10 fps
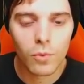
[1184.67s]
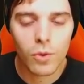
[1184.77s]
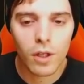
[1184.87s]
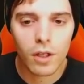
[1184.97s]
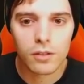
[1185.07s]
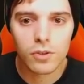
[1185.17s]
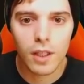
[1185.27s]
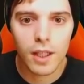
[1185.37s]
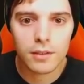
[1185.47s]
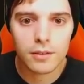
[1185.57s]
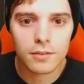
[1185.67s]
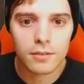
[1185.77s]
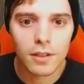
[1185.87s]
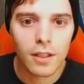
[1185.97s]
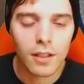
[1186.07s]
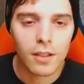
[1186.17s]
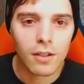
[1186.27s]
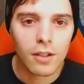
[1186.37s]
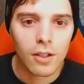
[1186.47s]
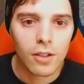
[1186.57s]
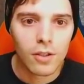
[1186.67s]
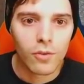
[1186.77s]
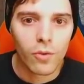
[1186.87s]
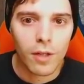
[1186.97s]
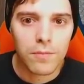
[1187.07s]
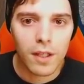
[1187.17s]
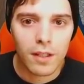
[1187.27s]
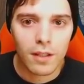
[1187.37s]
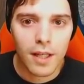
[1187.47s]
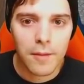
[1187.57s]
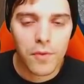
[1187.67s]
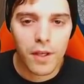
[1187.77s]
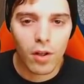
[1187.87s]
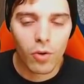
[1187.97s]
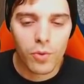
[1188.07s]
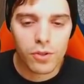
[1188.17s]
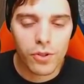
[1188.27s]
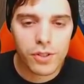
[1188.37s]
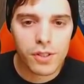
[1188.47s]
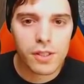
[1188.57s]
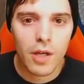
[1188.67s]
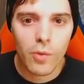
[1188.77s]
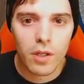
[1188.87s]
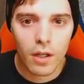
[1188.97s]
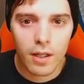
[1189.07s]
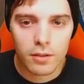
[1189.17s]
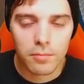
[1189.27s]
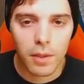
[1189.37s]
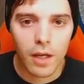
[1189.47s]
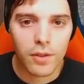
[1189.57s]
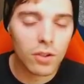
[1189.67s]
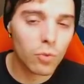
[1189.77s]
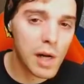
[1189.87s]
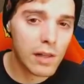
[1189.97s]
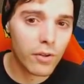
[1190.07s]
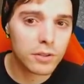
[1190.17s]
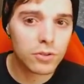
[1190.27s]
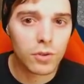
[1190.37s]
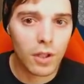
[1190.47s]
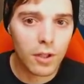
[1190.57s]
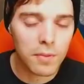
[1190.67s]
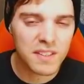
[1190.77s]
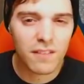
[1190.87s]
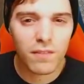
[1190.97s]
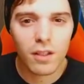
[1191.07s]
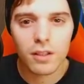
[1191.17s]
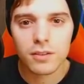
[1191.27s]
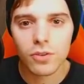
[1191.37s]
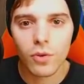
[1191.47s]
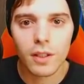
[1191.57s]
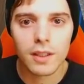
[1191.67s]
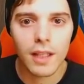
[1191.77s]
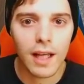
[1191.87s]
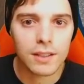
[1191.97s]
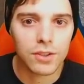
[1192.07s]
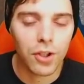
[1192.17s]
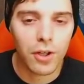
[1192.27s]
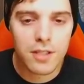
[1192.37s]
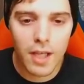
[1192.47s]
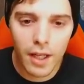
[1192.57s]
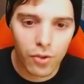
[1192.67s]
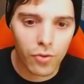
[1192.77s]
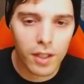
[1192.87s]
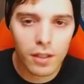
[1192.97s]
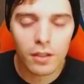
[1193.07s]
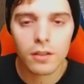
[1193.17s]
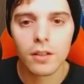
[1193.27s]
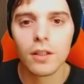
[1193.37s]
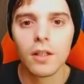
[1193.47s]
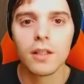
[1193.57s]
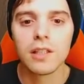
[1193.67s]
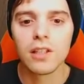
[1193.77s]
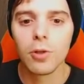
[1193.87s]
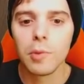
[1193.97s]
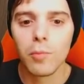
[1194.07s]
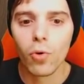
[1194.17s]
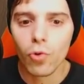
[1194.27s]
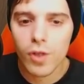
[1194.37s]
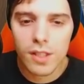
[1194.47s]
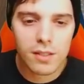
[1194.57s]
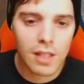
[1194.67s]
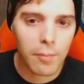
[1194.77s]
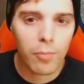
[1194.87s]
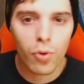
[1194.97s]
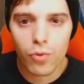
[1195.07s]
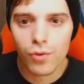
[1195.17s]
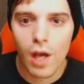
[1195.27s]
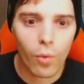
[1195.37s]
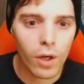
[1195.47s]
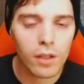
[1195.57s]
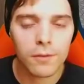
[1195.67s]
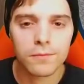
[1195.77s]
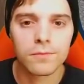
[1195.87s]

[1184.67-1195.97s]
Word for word: We're not gonna do that. We're gonna let him take all resources, then we knock out the Blown. He could Welder onto another Blacephalon, so he has another attacker ready. He's a little bit more reset stamp proof that way.